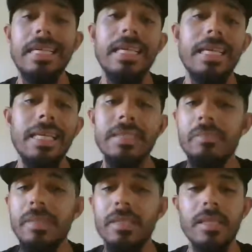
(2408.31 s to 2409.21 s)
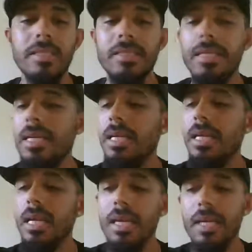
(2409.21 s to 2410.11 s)
He is, because
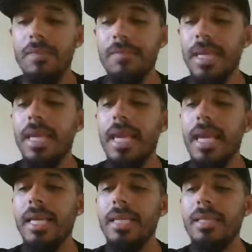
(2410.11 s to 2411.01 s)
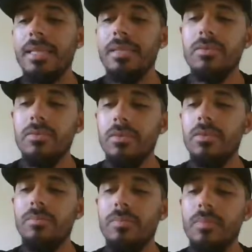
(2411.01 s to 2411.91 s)
if he can't get this
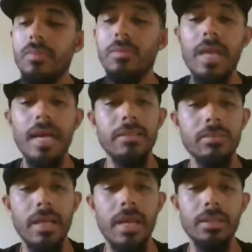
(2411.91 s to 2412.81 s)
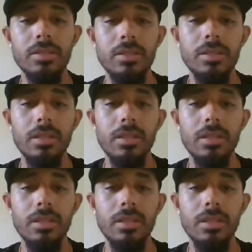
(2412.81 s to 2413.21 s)
group through that stretch,